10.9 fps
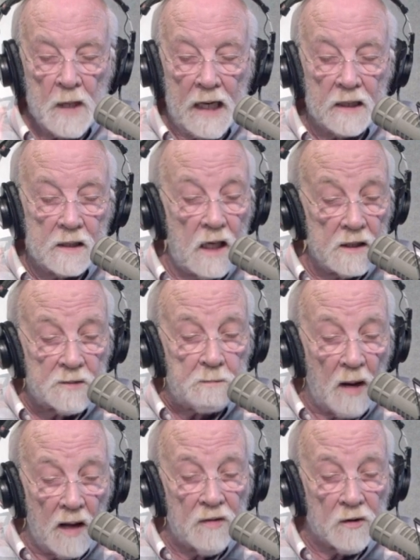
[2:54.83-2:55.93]
it does
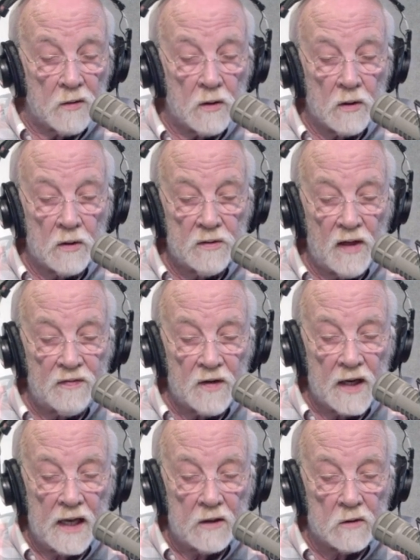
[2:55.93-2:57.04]
bother her that the
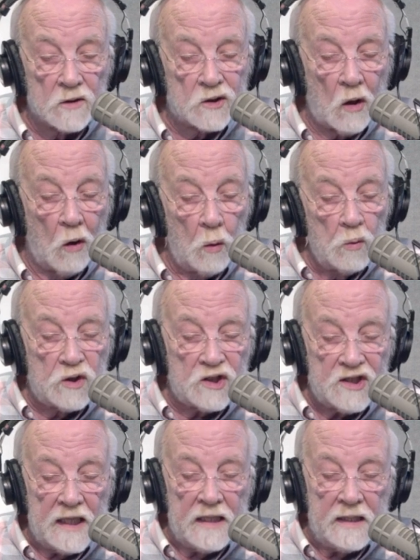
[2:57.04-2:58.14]
letters
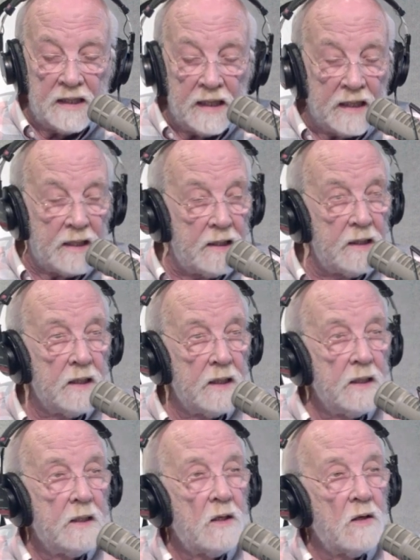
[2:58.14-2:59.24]
OCD
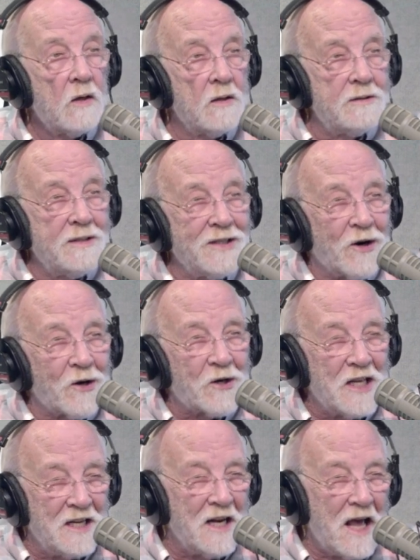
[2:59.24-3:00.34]

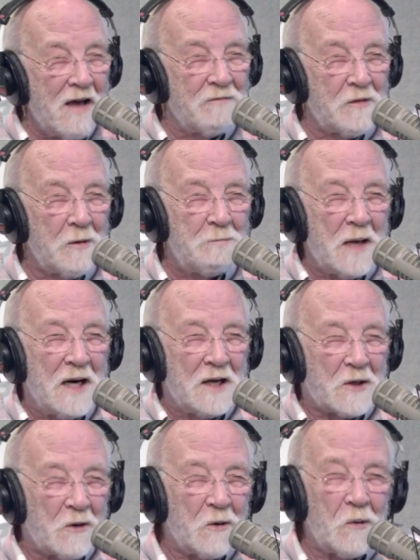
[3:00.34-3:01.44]
aren't in alphabetical